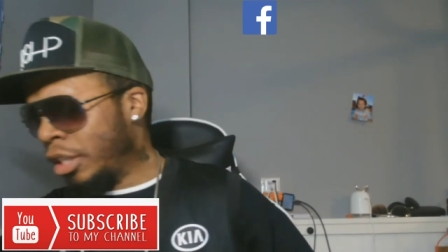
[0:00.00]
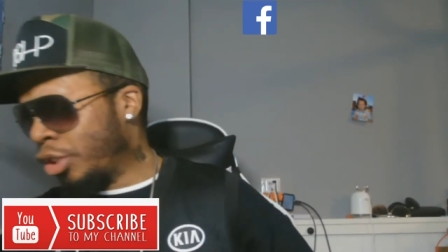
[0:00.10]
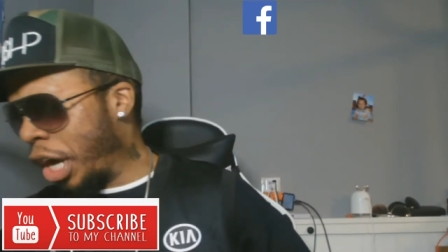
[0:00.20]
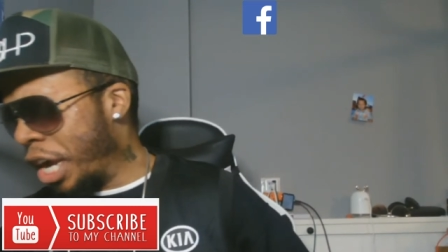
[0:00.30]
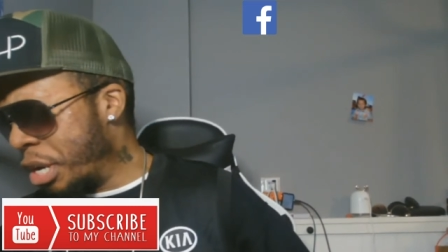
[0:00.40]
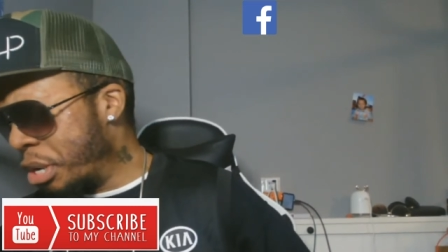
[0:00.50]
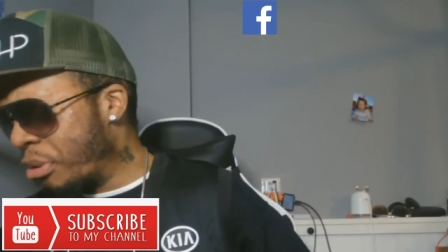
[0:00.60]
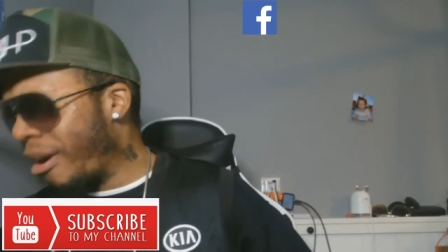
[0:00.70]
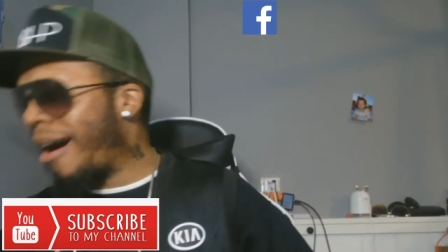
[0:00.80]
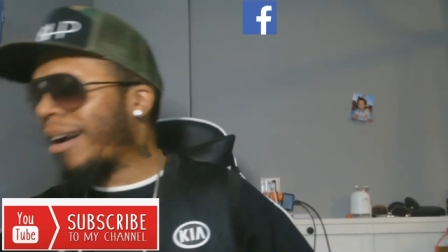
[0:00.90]

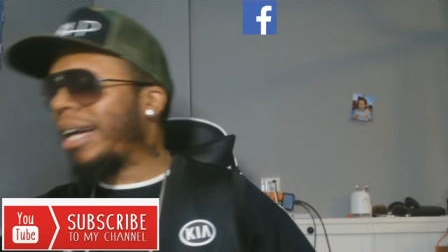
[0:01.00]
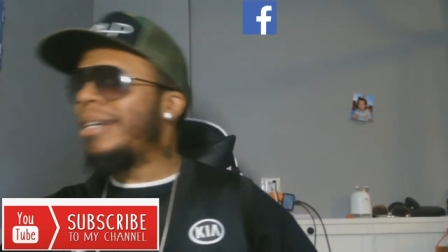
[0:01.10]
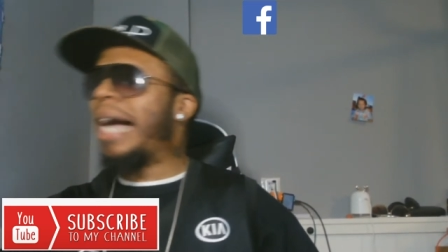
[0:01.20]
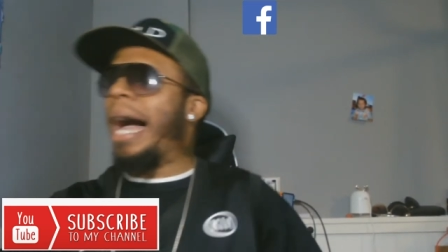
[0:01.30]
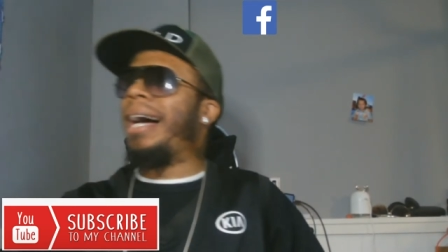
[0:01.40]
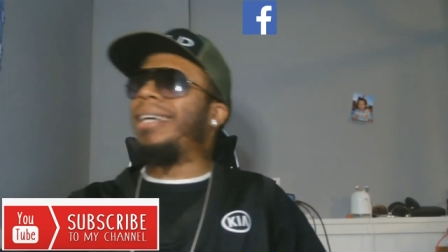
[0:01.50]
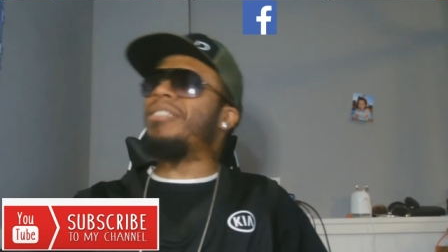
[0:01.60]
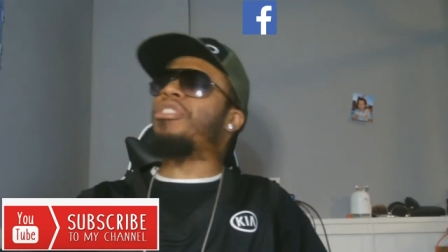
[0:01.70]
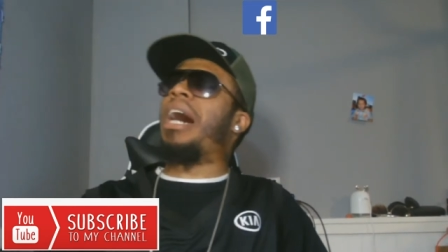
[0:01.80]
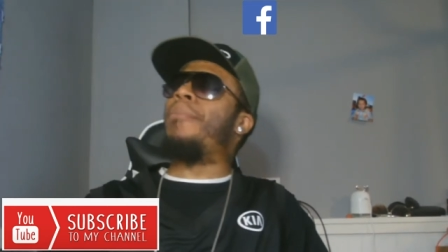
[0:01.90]
J-Rocc
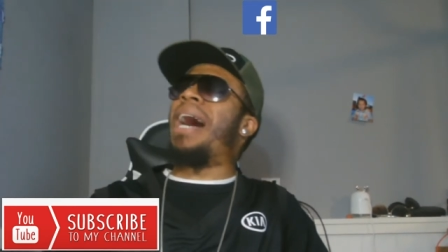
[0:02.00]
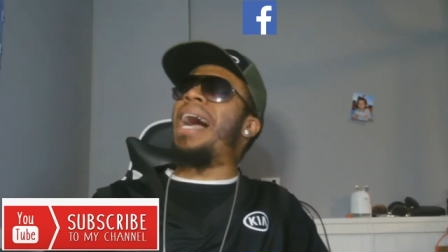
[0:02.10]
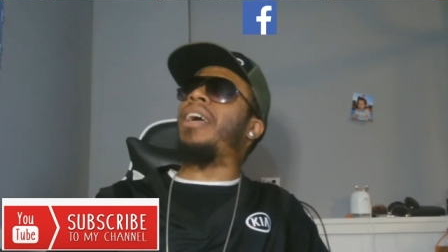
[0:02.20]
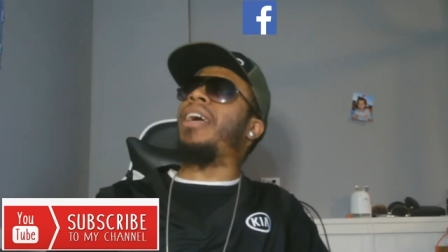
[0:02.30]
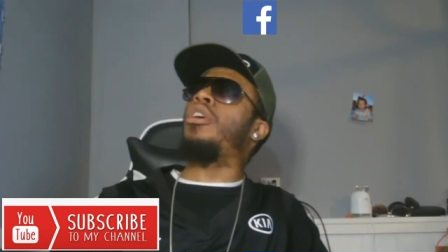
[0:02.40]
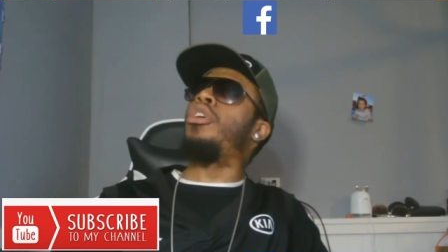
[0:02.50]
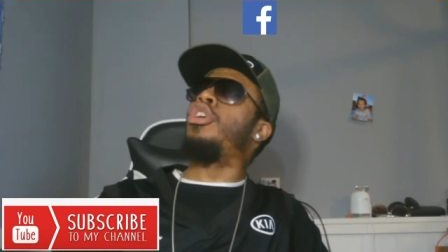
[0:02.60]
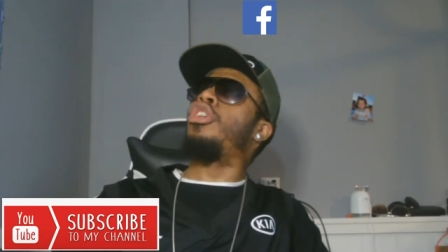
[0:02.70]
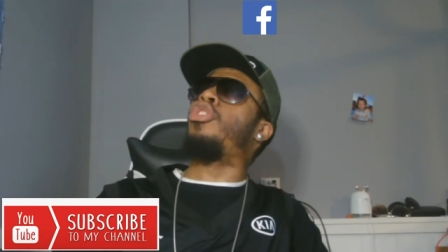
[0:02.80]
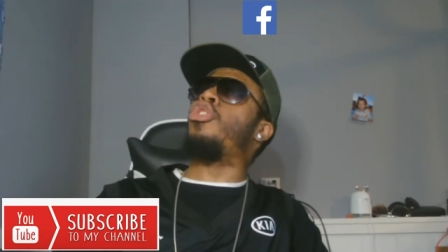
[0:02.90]
has come back
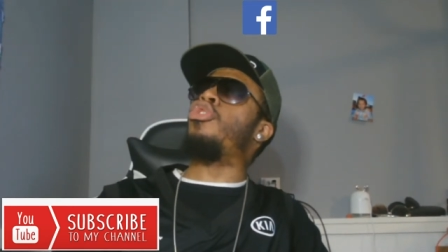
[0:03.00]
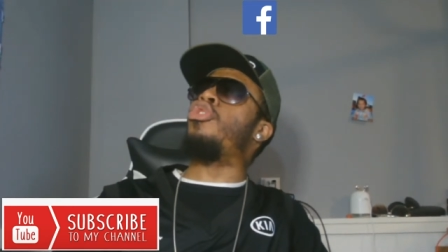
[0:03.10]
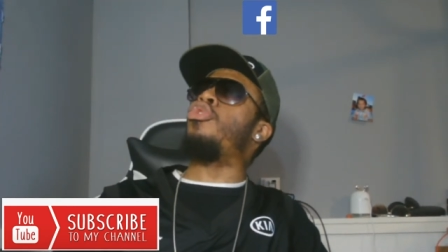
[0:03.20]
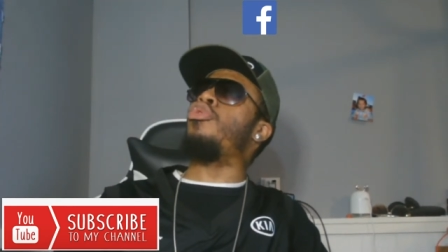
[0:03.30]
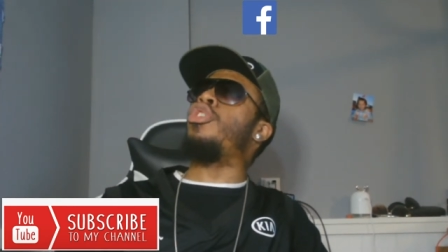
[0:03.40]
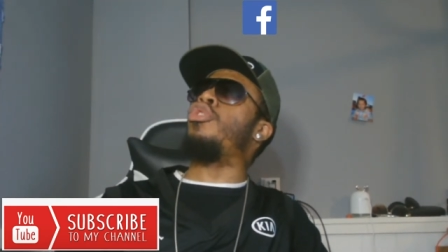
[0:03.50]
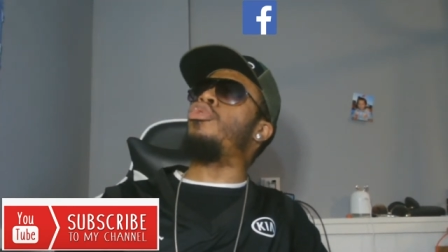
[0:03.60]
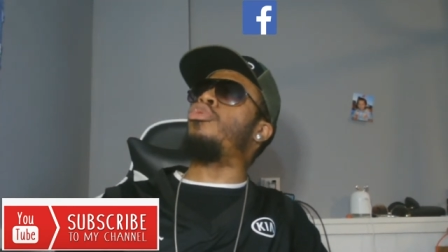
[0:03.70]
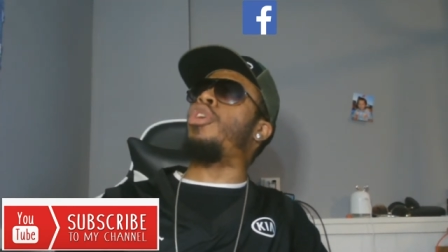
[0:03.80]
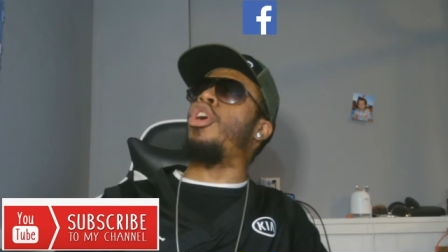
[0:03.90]
to
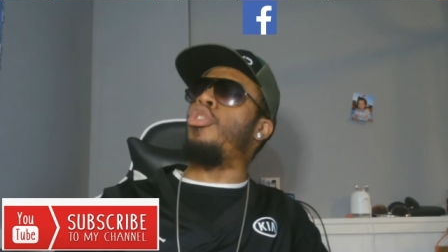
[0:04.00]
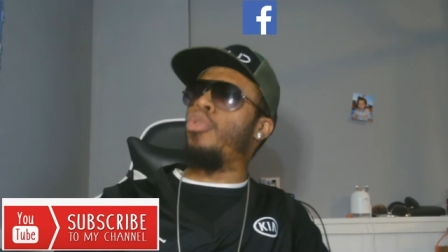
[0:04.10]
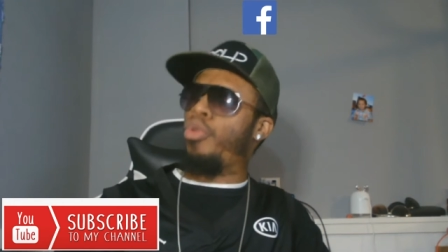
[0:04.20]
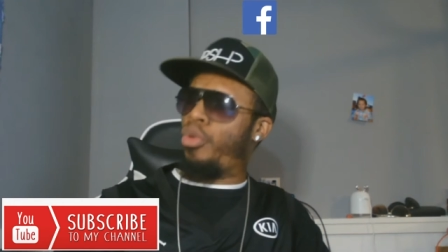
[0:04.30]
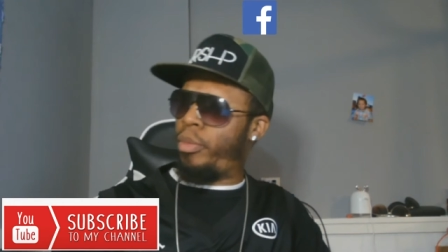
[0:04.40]
you too.